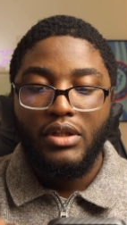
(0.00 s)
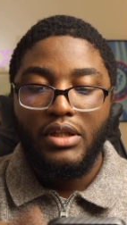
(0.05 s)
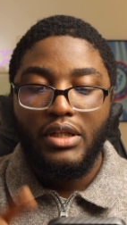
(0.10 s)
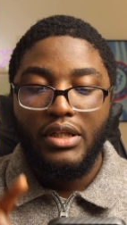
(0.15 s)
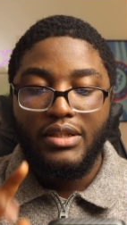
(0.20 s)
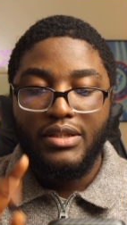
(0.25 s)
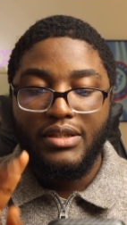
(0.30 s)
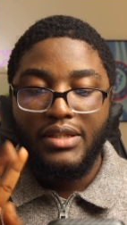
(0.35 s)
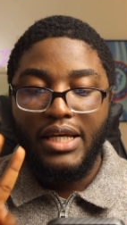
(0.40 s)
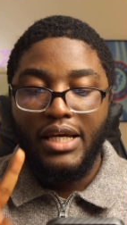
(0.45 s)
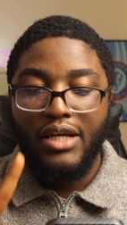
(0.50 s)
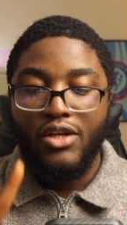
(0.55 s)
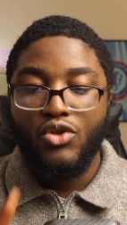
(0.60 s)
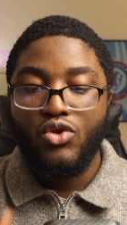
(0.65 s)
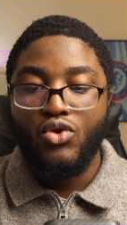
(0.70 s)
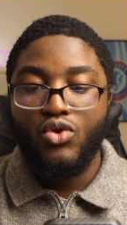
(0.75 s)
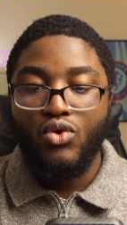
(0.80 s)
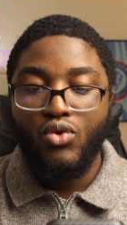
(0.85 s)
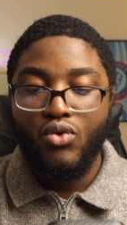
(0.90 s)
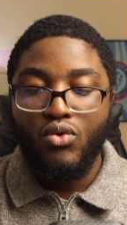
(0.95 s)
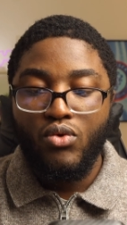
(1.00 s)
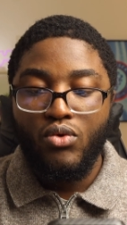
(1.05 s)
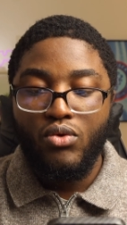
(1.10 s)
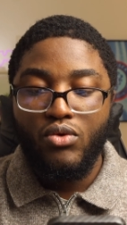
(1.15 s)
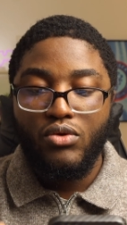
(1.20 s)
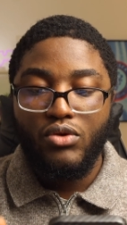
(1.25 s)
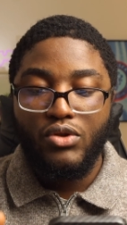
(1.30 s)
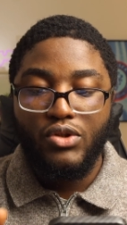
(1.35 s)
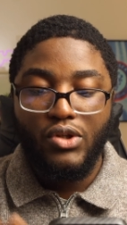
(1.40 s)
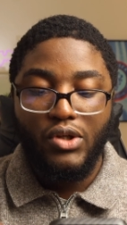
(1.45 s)
It's taking
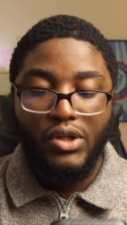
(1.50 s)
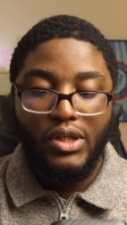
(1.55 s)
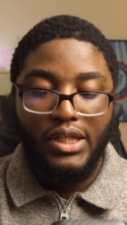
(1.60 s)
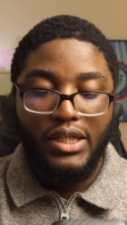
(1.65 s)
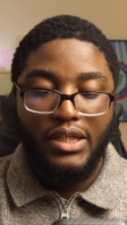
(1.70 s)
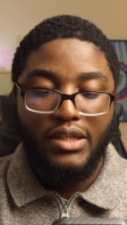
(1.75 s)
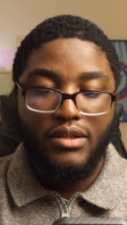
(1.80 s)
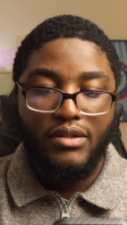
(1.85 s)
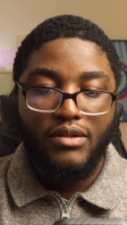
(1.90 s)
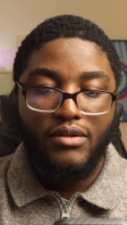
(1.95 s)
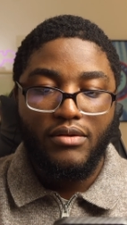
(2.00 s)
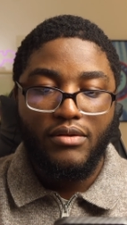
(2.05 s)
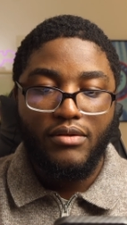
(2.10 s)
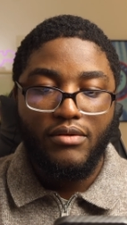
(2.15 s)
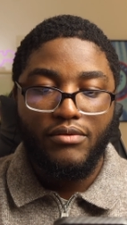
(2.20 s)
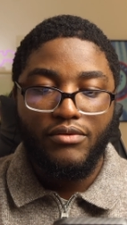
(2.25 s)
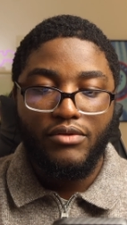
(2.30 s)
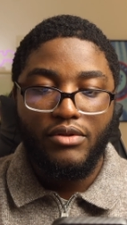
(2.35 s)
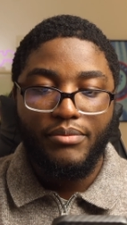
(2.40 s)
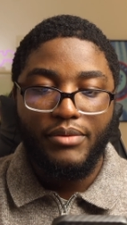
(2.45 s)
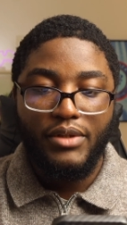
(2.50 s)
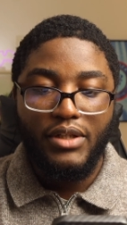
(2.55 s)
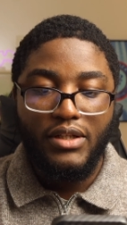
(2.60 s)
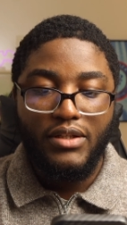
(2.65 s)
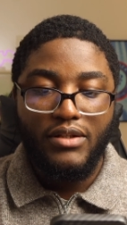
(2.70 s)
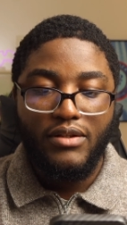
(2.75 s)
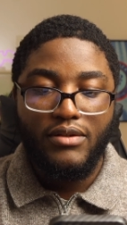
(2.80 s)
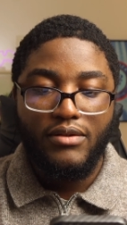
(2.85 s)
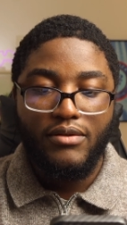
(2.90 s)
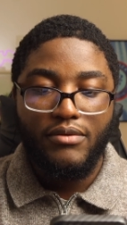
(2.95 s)
$2 from
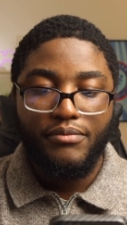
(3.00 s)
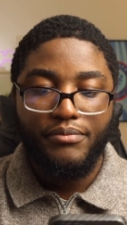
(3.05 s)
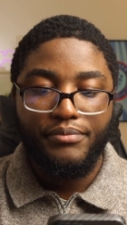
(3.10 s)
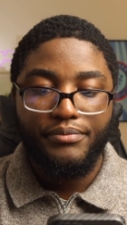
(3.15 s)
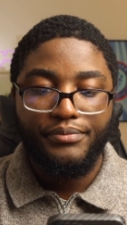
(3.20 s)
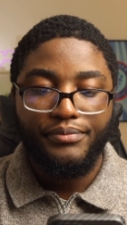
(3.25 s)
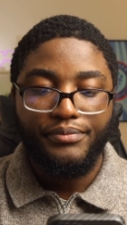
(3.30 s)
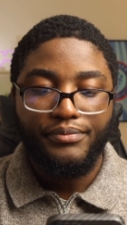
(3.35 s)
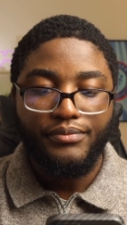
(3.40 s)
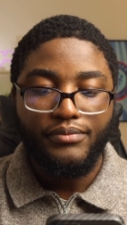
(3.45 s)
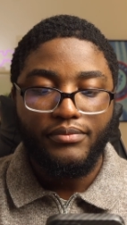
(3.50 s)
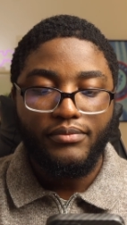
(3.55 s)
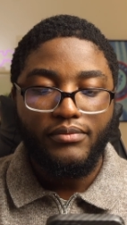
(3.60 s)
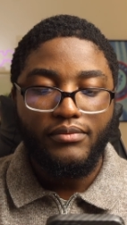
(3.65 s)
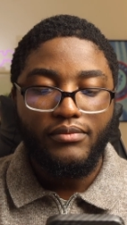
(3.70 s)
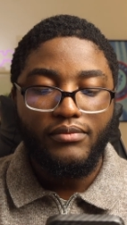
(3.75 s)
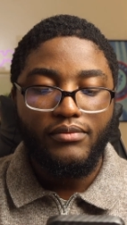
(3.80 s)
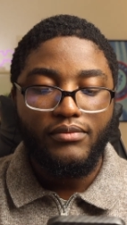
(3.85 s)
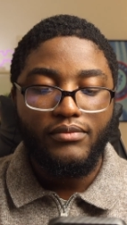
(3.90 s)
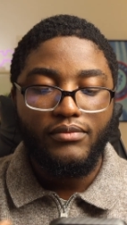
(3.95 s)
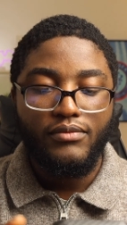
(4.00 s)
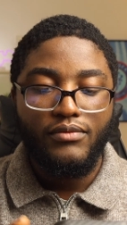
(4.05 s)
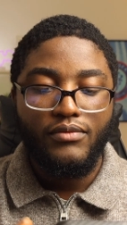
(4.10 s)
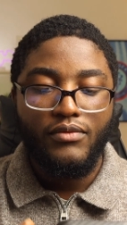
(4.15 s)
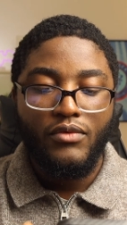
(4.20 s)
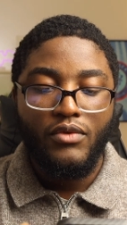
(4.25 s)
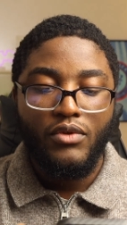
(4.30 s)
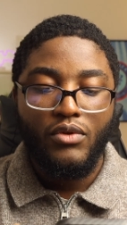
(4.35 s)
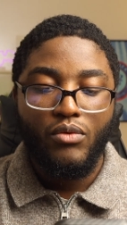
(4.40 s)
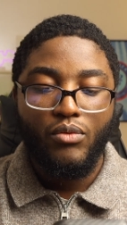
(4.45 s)
us.
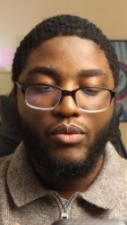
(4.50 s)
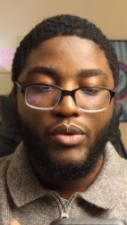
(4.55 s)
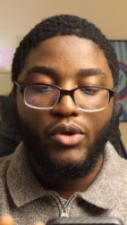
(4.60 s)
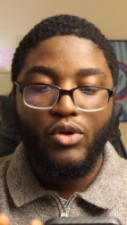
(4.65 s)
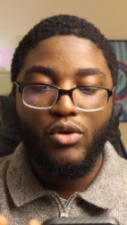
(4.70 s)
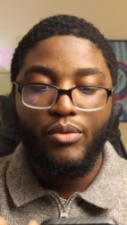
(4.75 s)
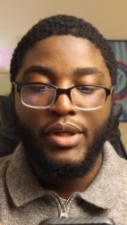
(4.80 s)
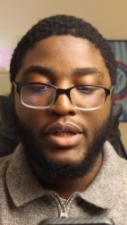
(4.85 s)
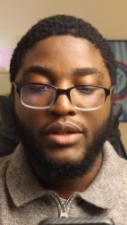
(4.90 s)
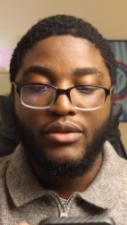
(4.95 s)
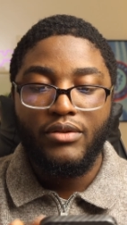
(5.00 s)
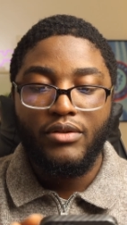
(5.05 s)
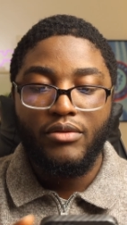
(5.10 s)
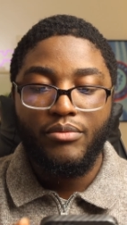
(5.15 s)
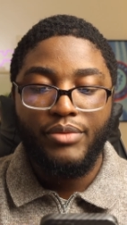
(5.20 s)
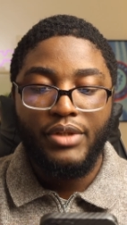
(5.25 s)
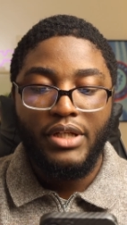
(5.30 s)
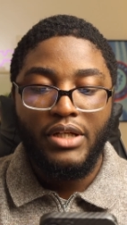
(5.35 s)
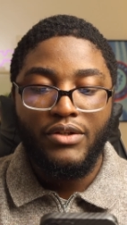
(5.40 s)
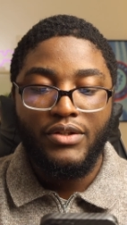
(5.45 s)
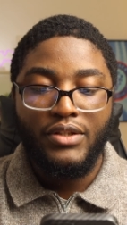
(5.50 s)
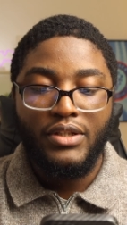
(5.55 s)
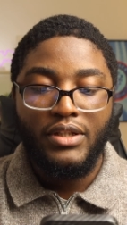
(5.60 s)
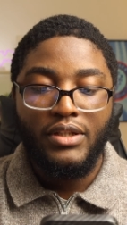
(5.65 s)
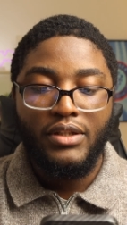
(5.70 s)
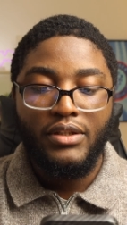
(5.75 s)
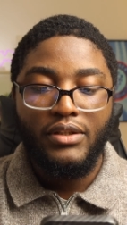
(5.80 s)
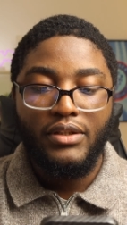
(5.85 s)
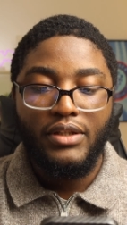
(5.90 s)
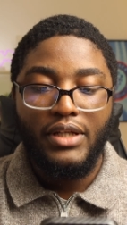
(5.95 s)
We go back to the
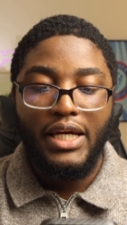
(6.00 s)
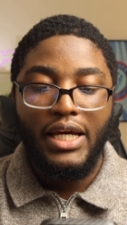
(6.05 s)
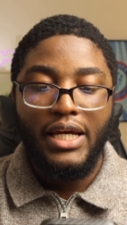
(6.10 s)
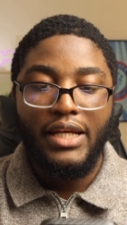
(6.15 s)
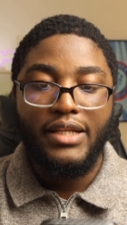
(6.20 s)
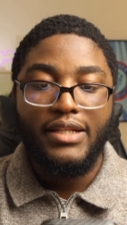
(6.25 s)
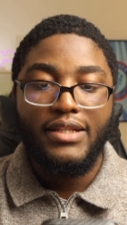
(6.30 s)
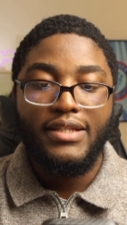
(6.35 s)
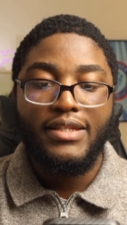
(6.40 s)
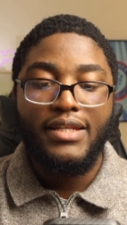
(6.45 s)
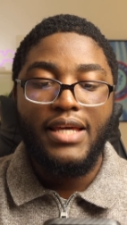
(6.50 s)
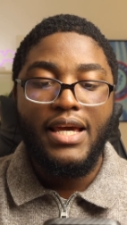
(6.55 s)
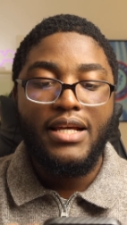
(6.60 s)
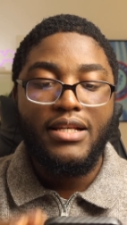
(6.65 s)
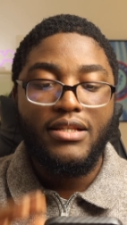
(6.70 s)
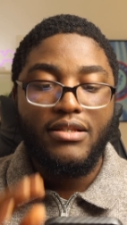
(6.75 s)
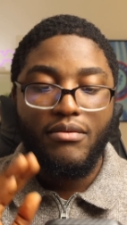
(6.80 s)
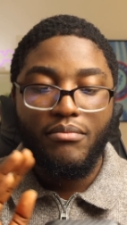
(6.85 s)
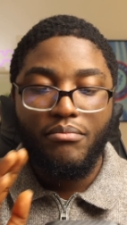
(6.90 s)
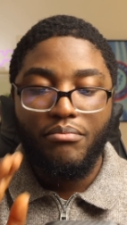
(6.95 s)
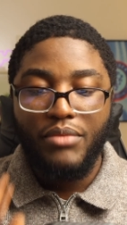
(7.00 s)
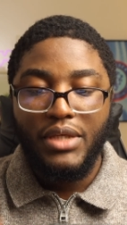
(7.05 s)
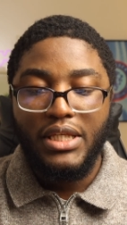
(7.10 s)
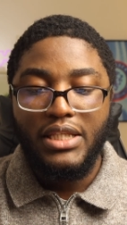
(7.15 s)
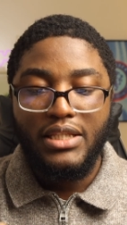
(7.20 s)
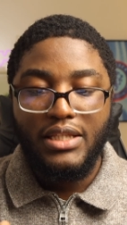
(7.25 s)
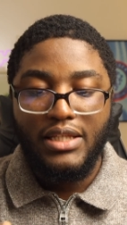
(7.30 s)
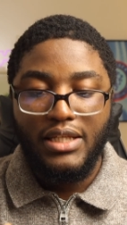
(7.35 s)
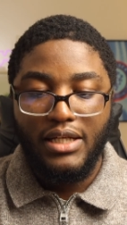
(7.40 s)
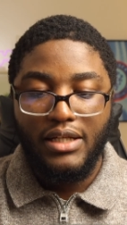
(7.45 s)
browser and it says
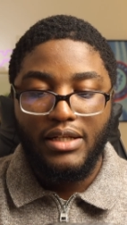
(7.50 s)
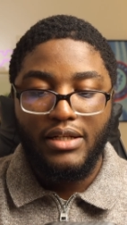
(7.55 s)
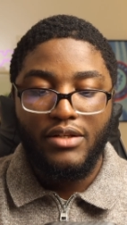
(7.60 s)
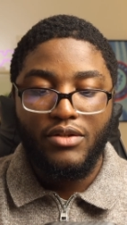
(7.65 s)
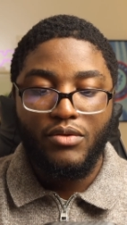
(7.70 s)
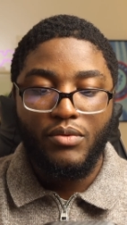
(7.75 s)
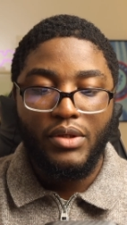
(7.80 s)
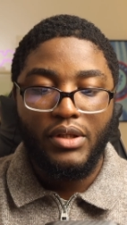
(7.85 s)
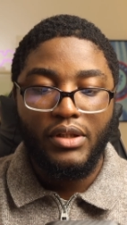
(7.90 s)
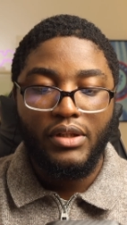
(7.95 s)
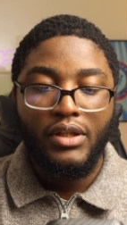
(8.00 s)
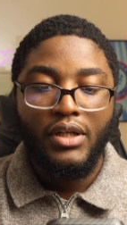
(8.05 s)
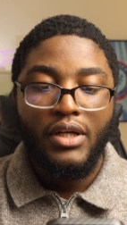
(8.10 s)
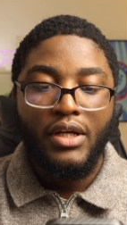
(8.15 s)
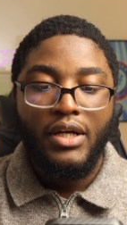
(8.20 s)
minted as well.